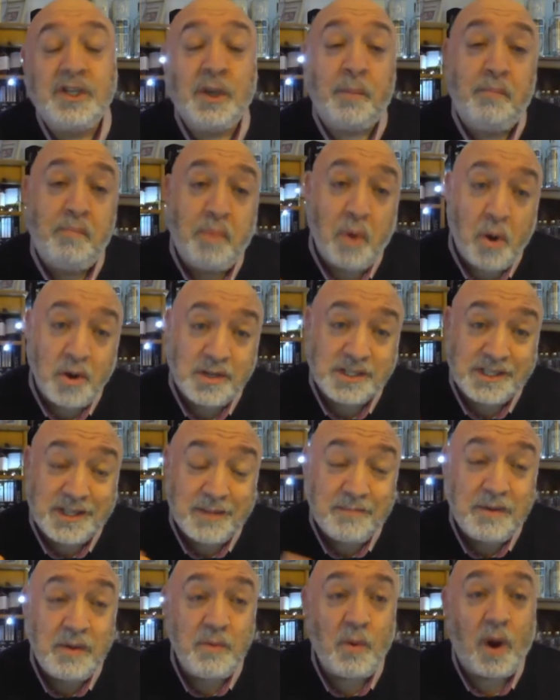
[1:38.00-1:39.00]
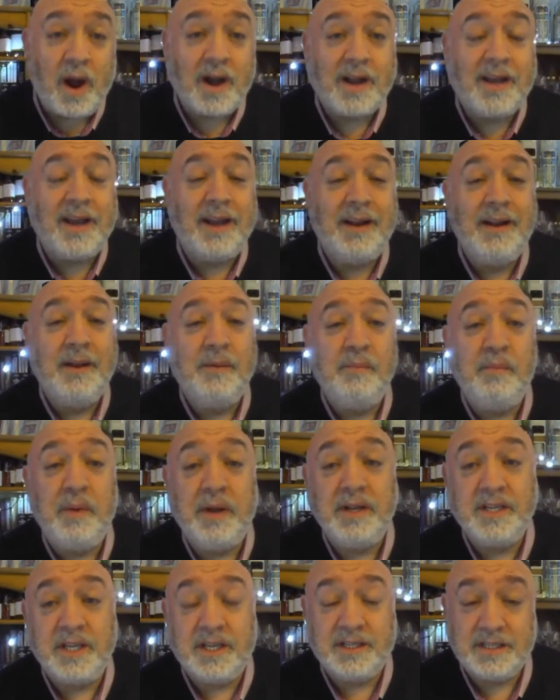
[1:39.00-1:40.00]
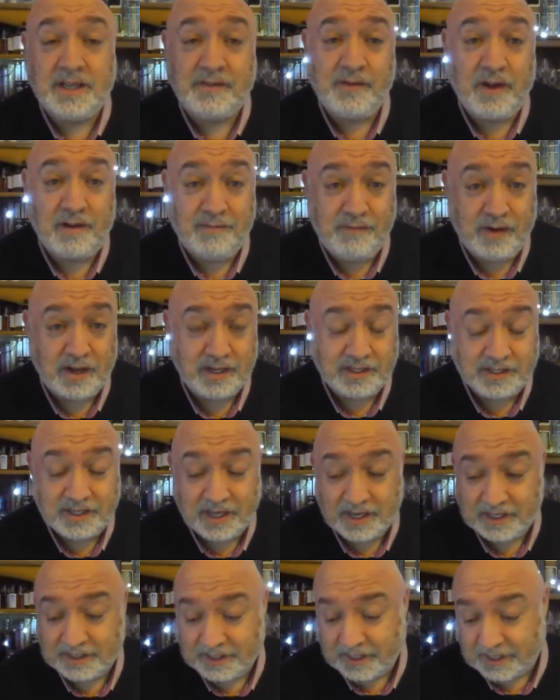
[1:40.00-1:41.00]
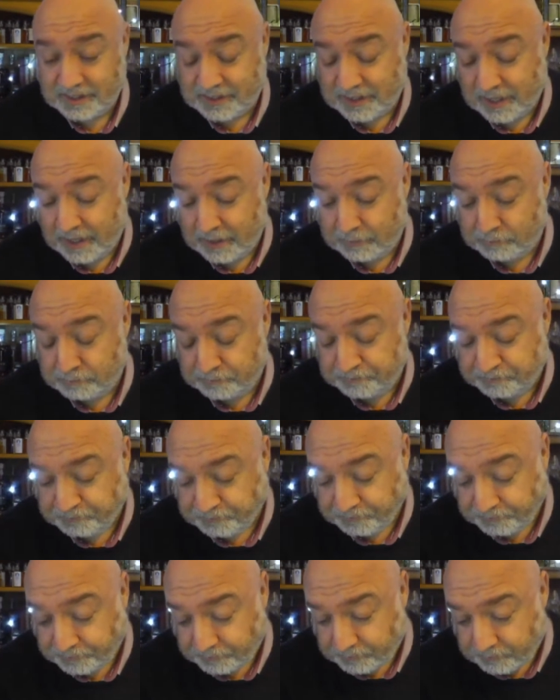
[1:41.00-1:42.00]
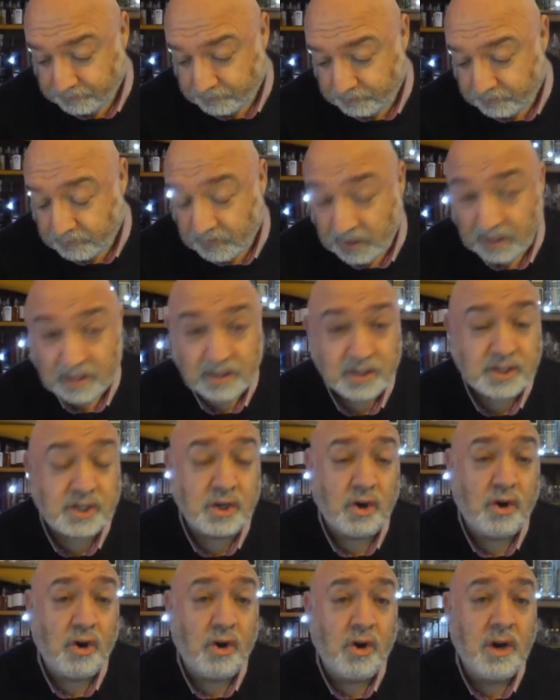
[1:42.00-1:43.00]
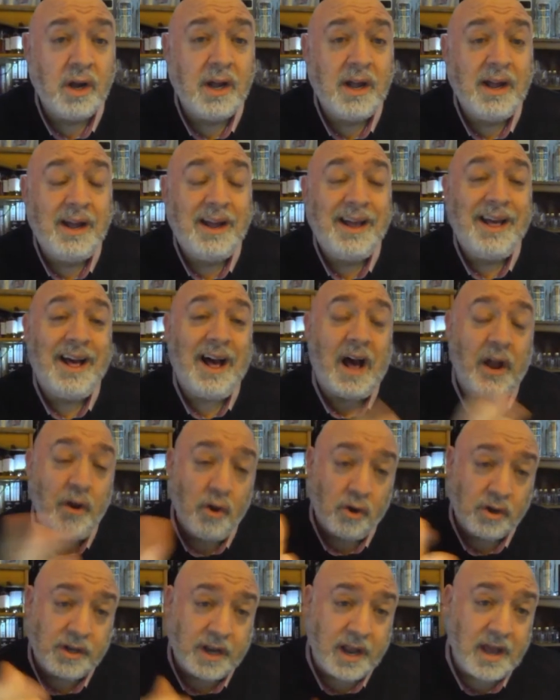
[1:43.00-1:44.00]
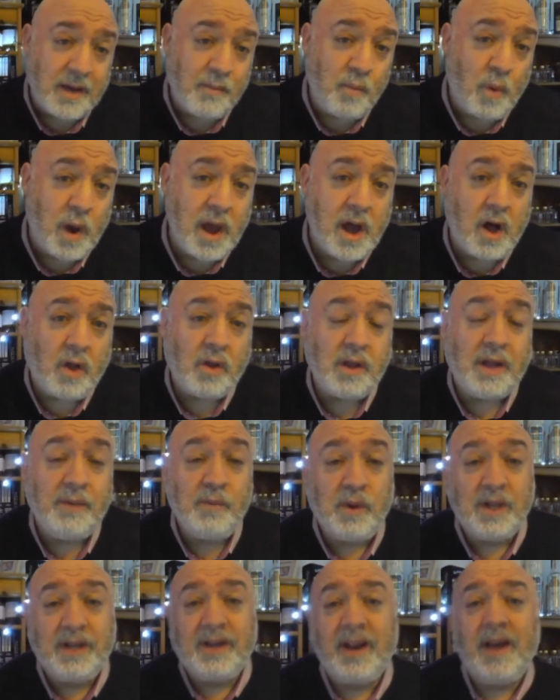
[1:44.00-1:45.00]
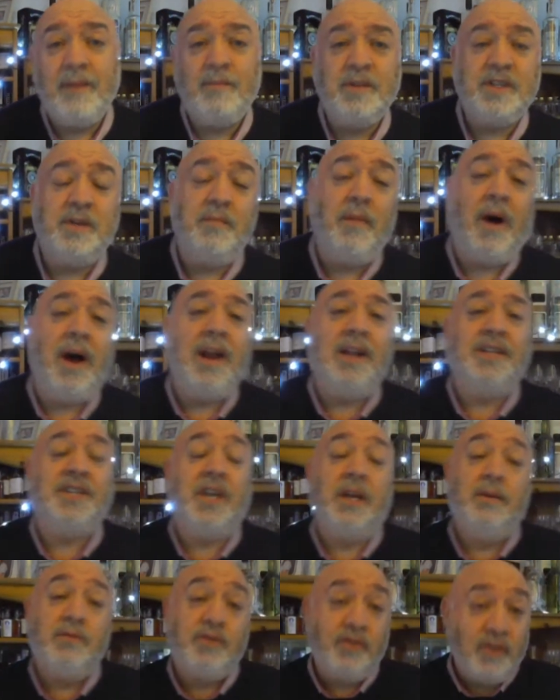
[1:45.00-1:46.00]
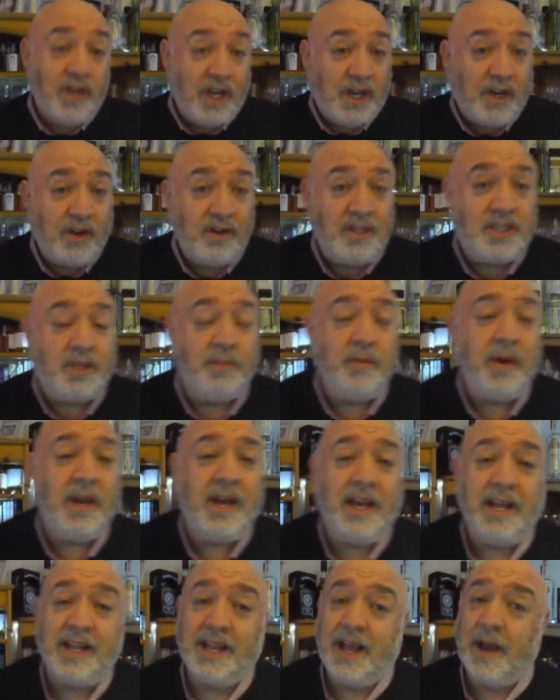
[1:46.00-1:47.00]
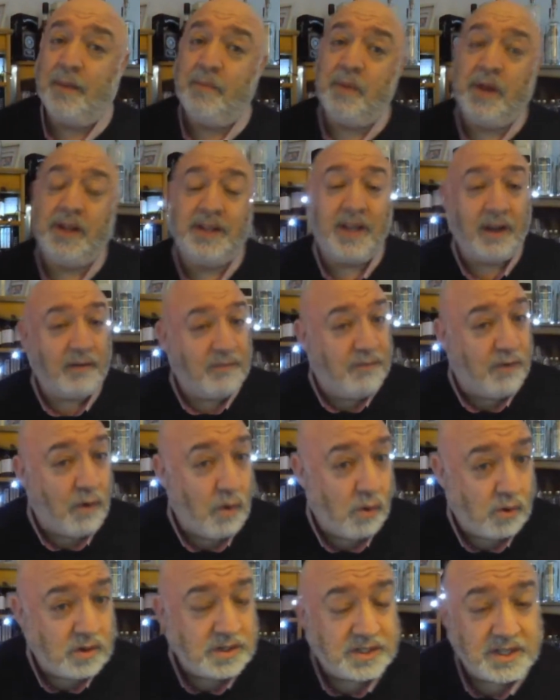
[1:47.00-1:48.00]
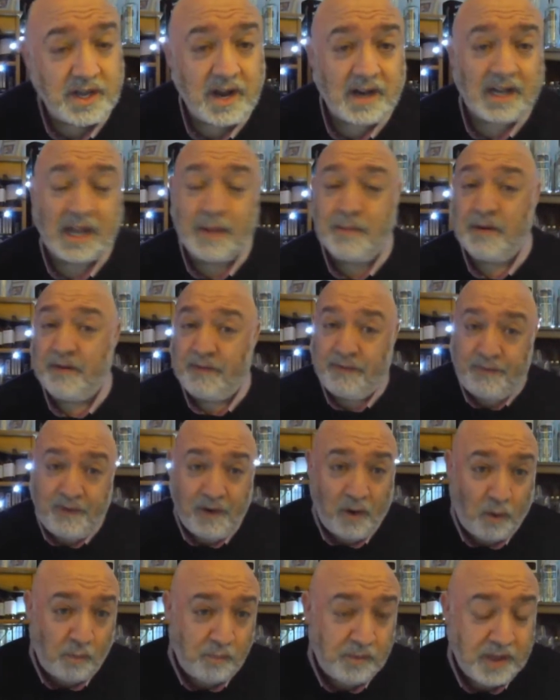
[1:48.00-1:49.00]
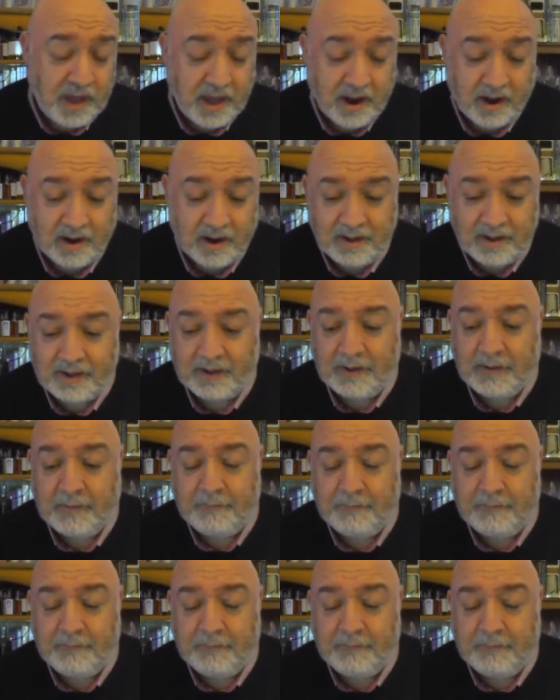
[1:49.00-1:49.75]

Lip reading: Supposed to be working, but just having a fantastic time. So I know Graham well. And when Graham was a manager, he was really good to me. He let me take photos there, let me film there